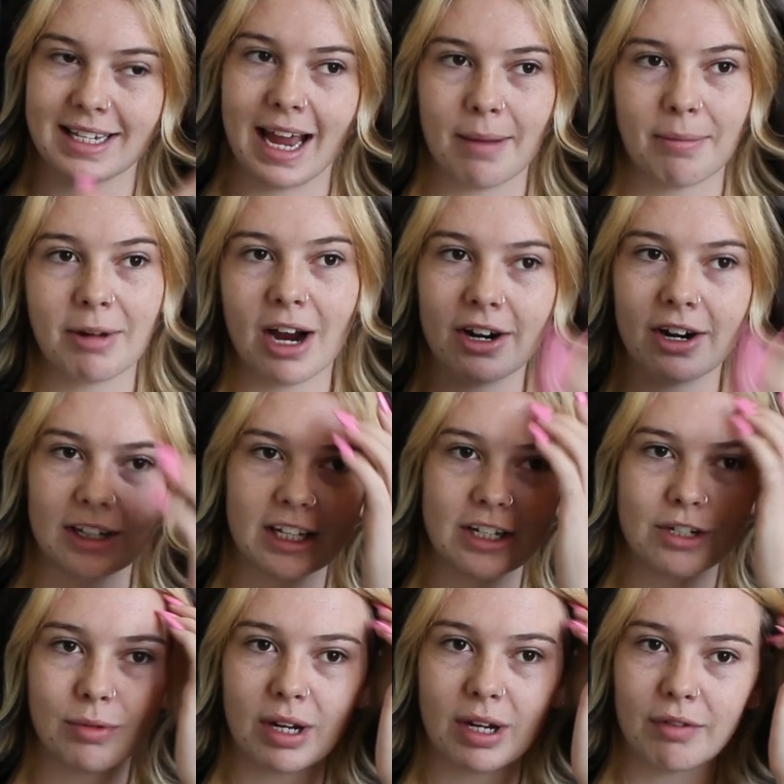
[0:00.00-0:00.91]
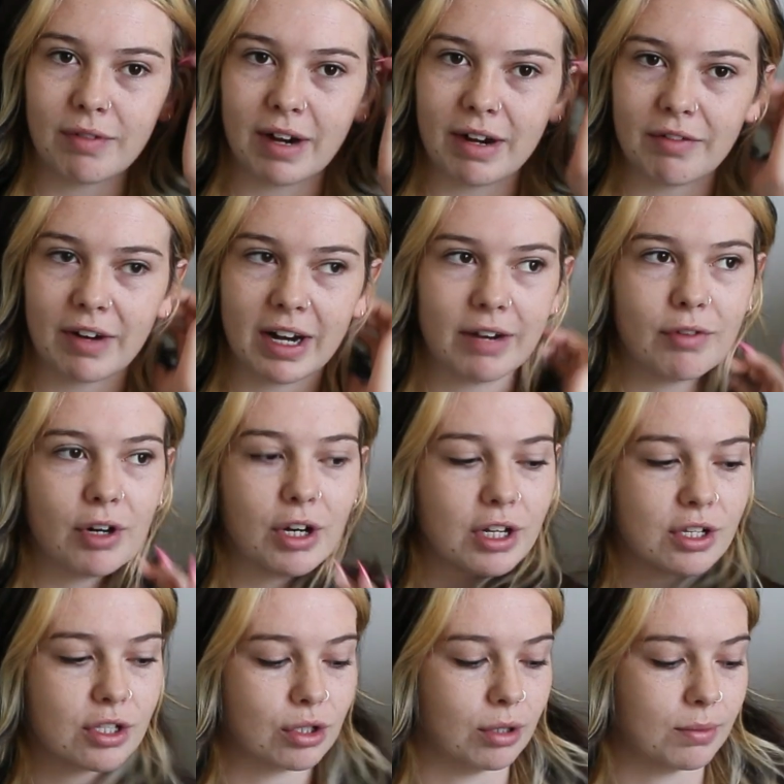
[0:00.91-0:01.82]
I am currently doing a reread of
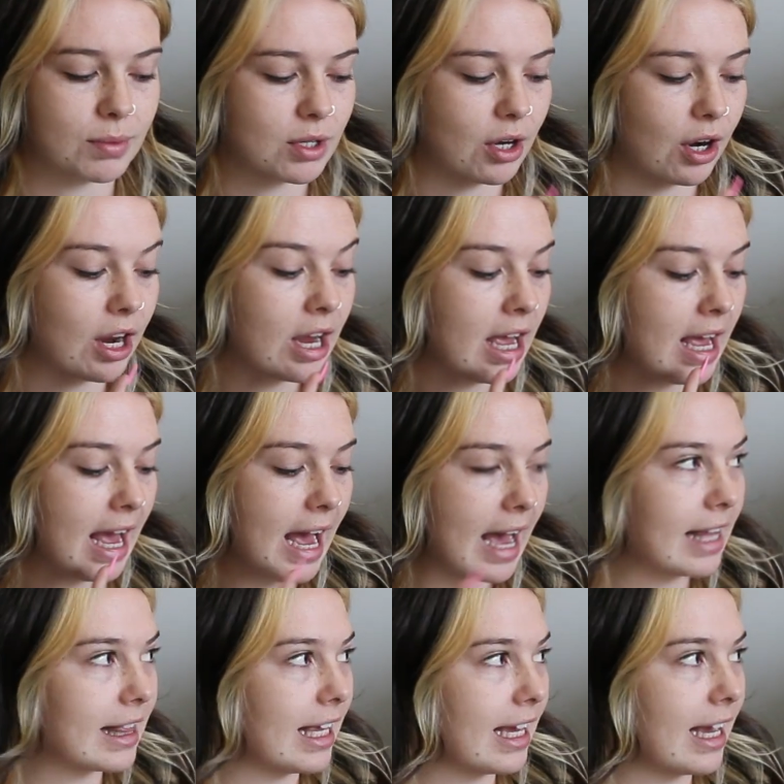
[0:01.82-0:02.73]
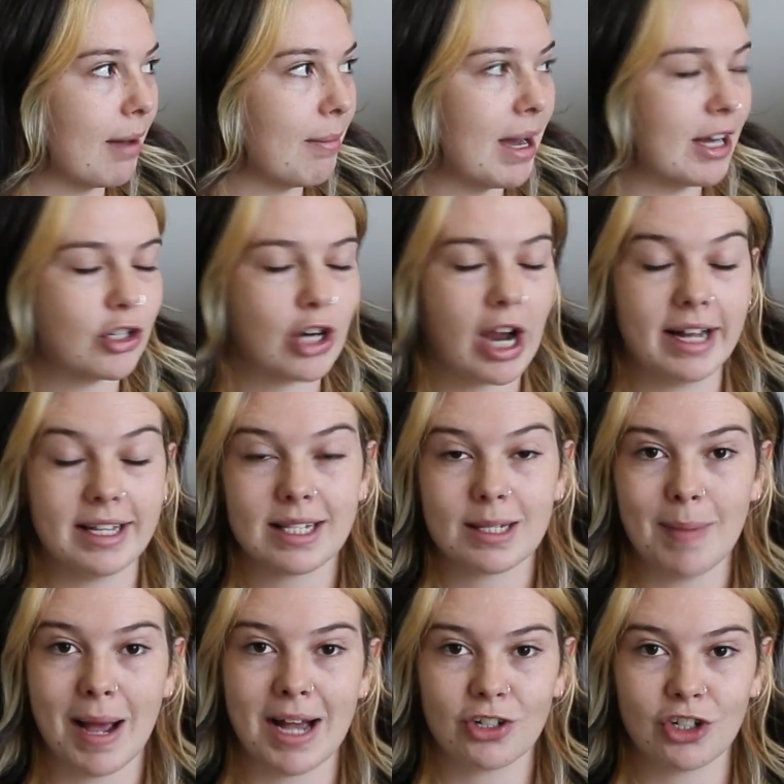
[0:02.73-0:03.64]
Onyx Storm, so I think I might try and
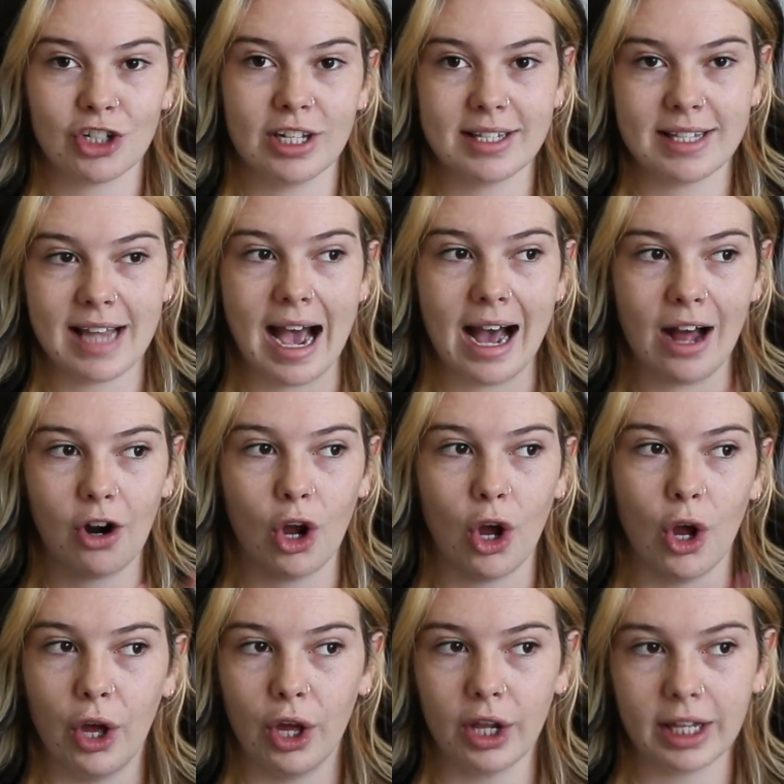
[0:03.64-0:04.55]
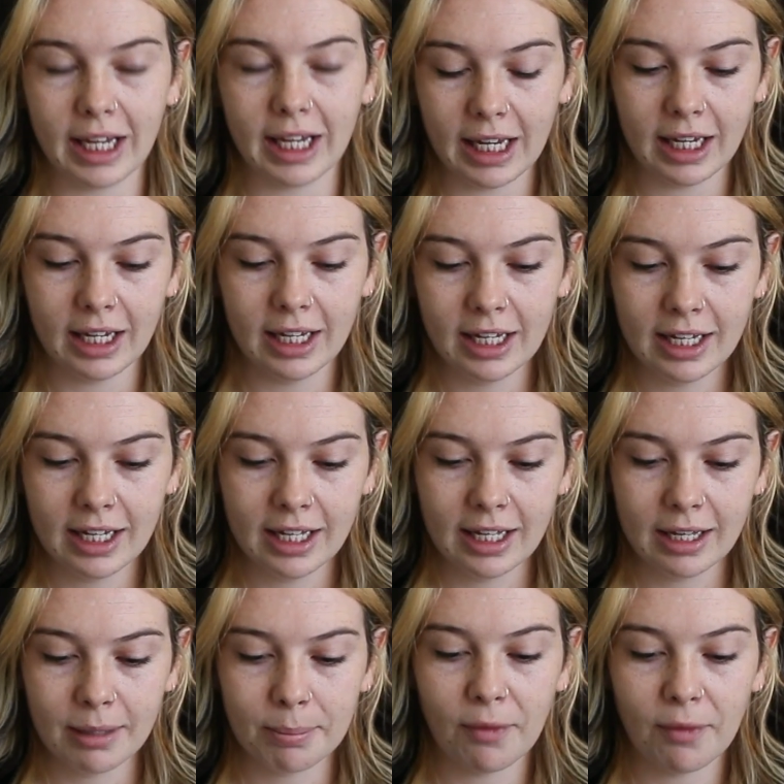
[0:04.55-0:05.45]
smash this out early
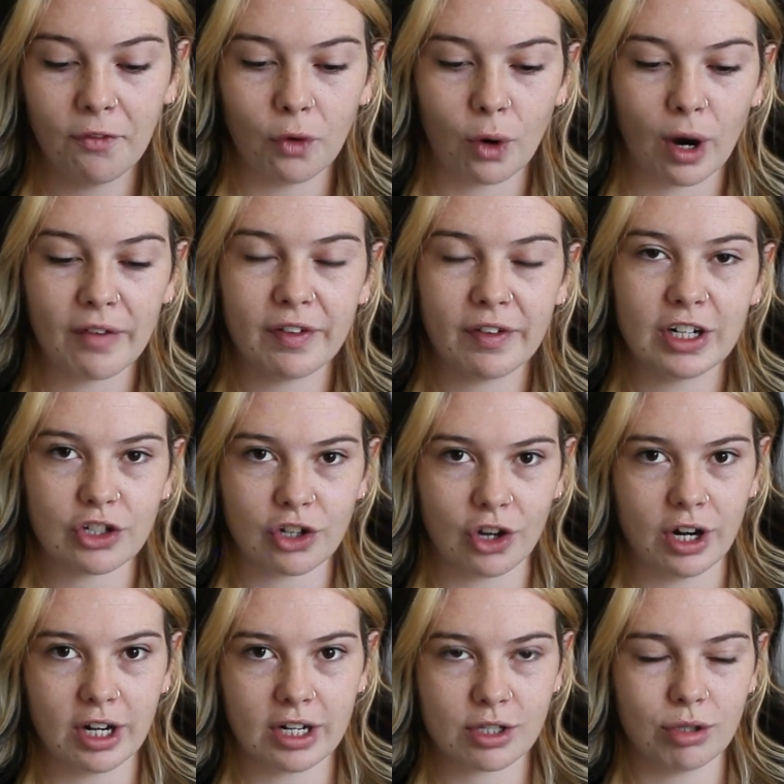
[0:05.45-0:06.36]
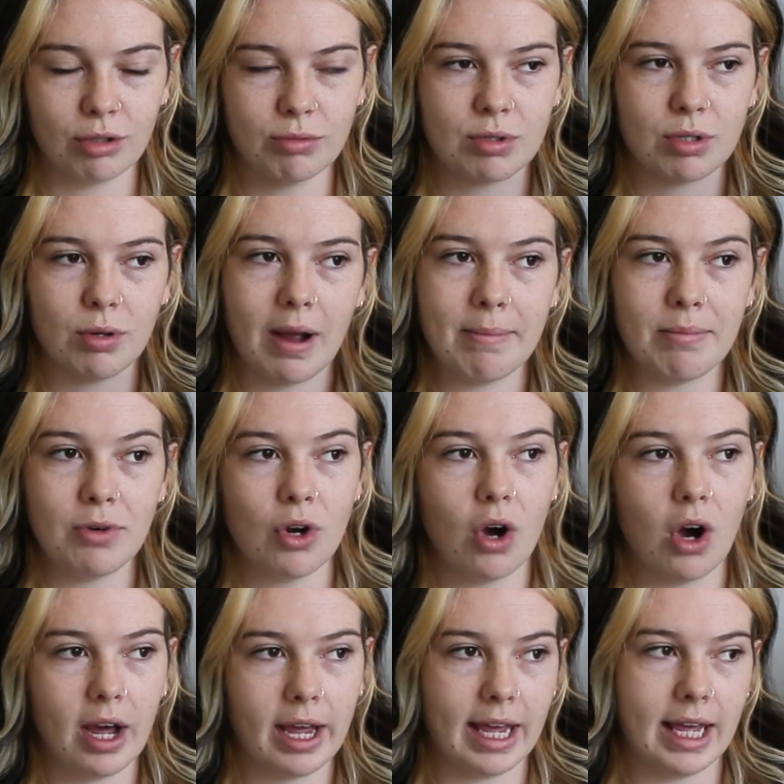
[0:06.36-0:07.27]
before I finish Onyx Storm, so I'm
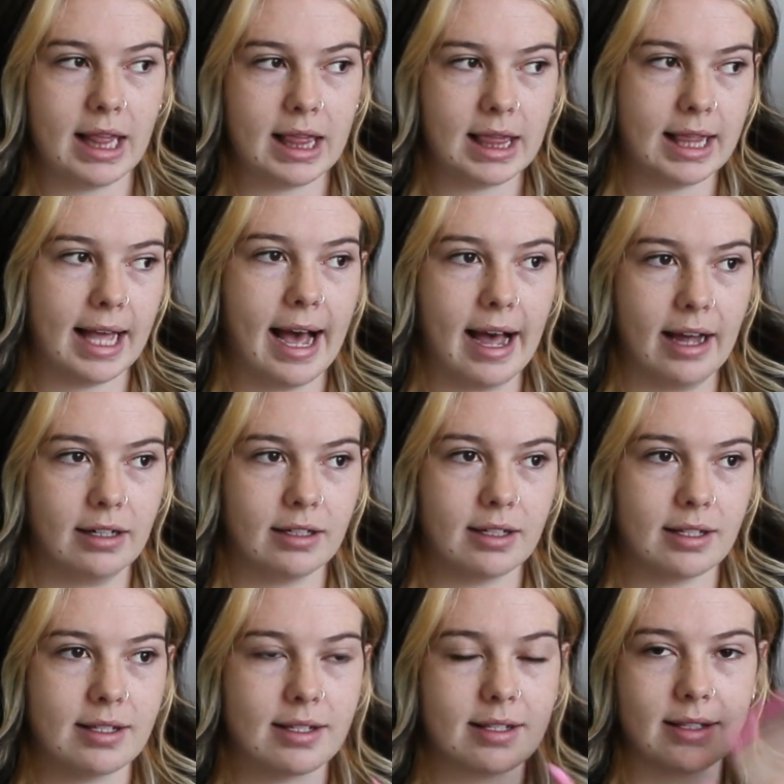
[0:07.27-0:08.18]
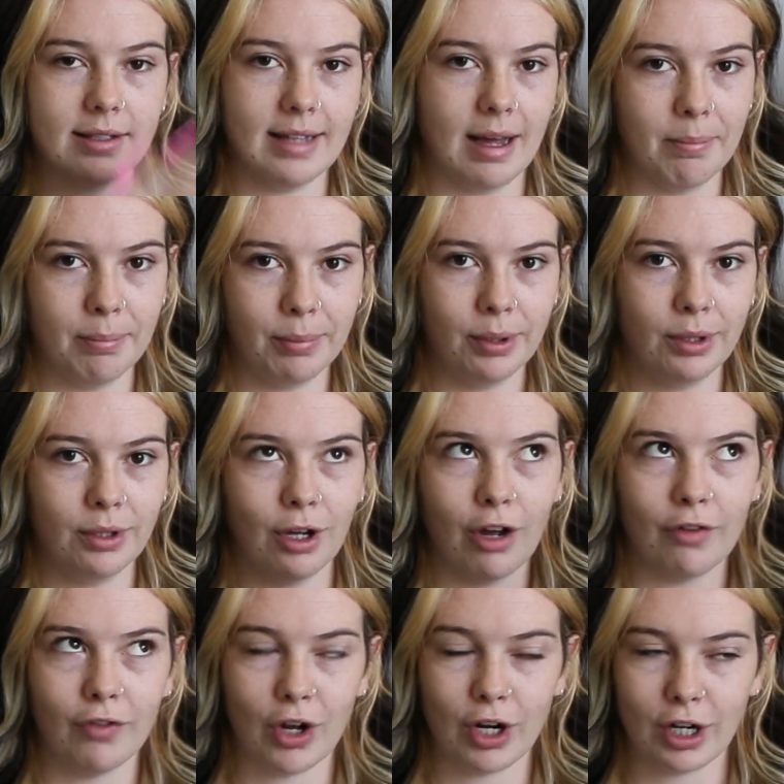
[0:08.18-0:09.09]
not in that slump
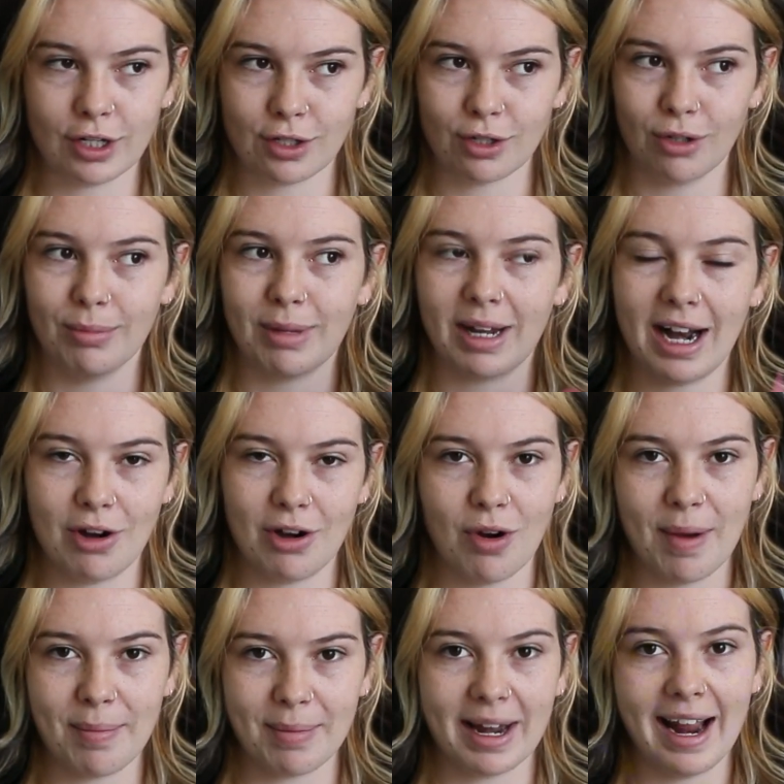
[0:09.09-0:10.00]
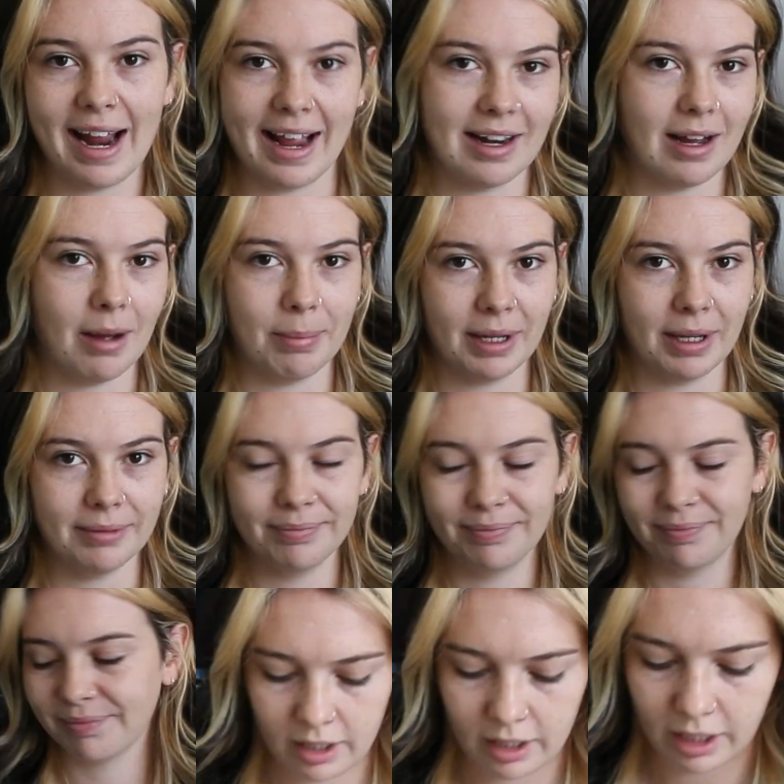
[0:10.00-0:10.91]
of Onyx Storm that I know I'm going to end up in.
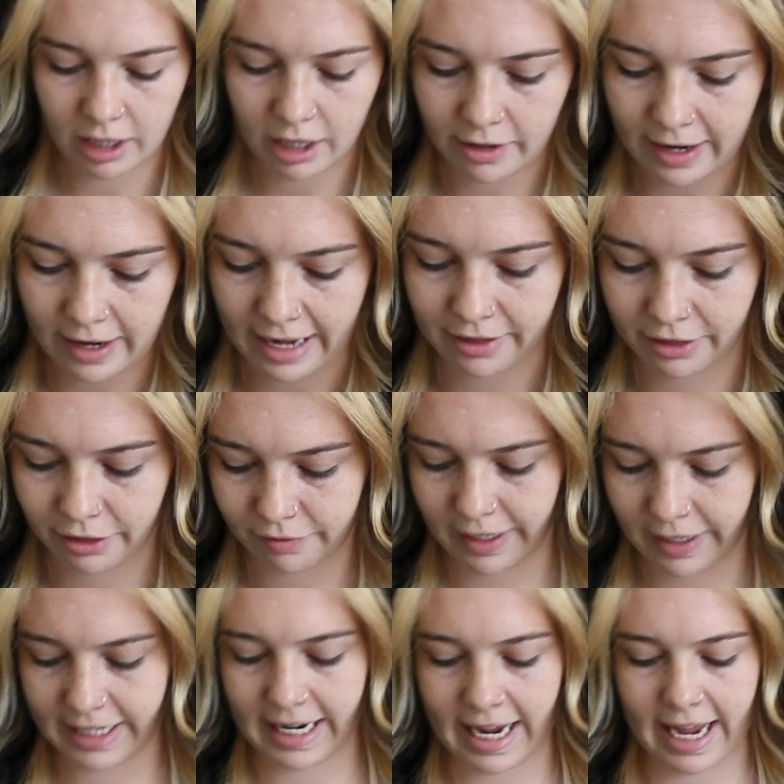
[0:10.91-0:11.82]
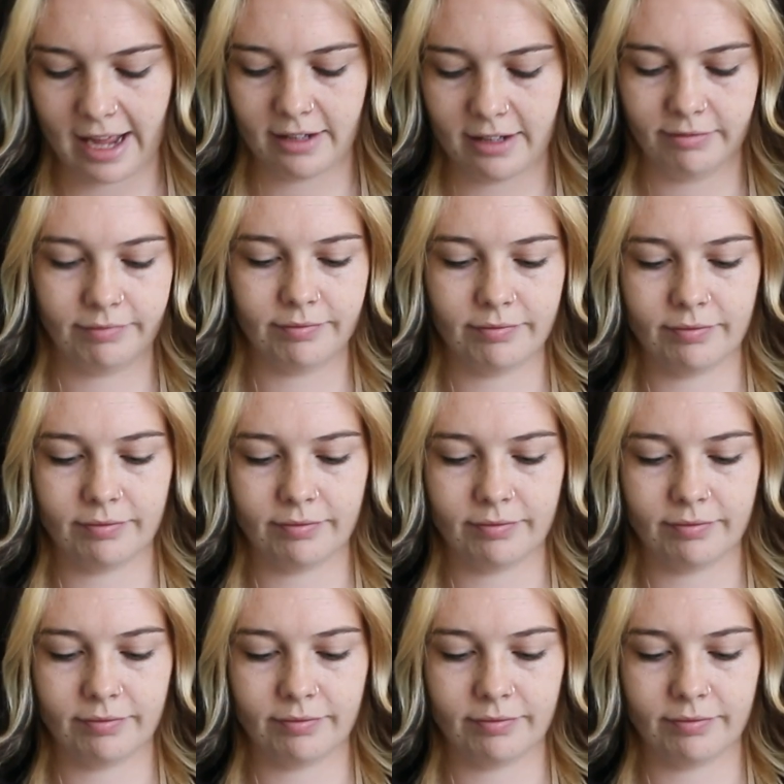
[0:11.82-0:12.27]
All right, 3 down.